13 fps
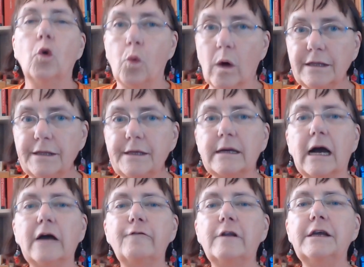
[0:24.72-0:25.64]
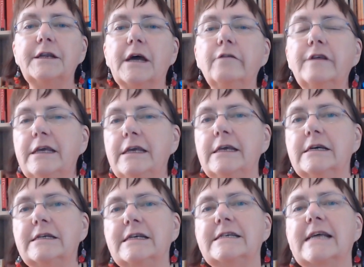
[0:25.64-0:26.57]
one thing I've learned over the
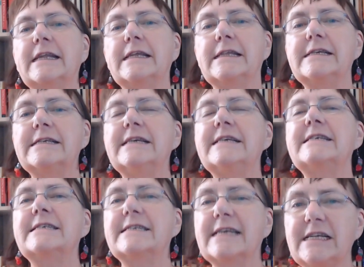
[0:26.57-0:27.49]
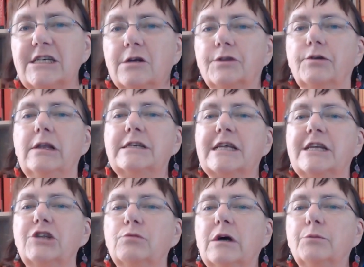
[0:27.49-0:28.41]
years is that it is essential to
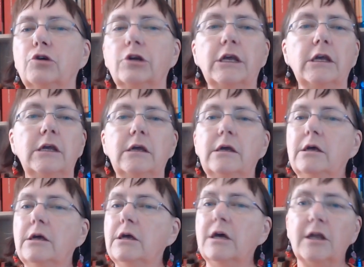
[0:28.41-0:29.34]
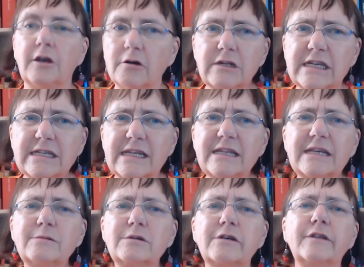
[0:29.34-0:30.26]
listen to my body, not just in
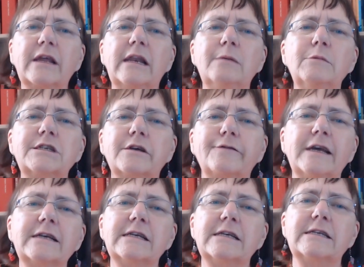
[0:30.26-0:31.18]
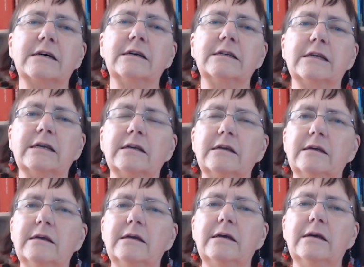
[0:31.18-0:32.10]
terms of the limits of exercising,
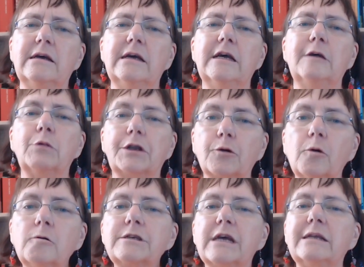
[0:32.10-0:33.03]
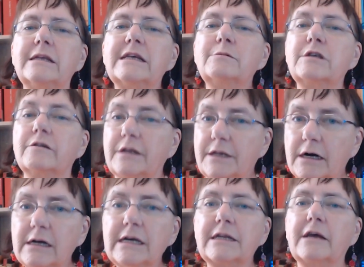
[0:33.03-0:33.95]
but also in terms of the
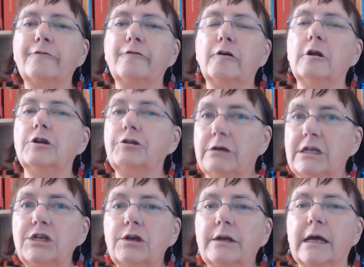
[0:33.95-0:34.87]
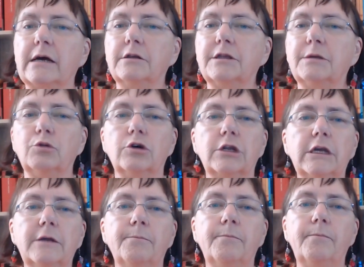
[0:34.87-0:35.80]
diet I follow to ensure a healthy
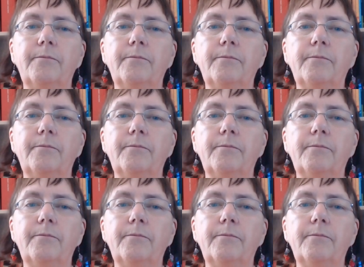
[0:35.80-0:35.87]
body.